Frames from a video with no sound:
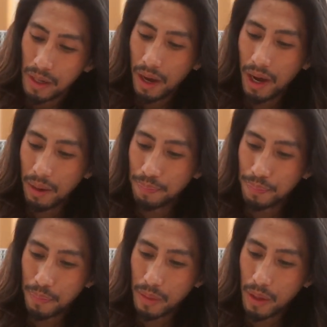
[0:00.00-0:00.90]
Um,
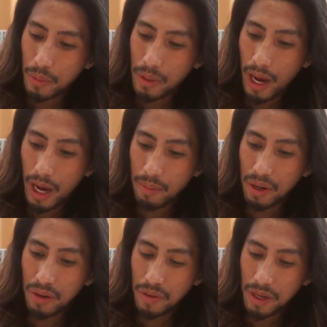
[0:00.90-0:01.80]
with the
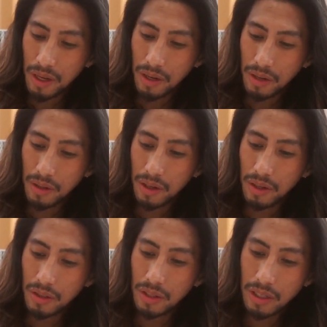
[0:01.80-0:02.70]
hangman over here,
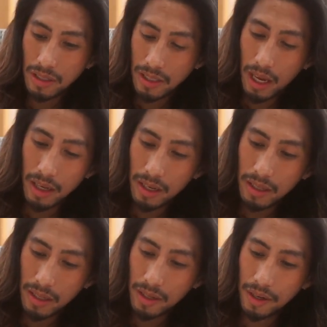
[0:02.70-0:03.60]
they're they're saying
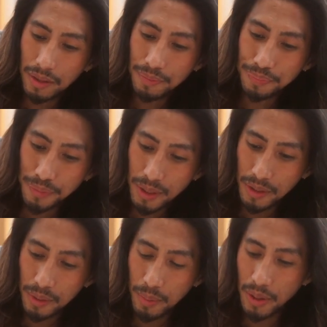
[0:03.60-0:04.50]
here,
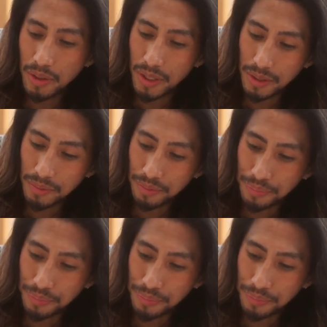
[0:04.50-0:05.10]
your person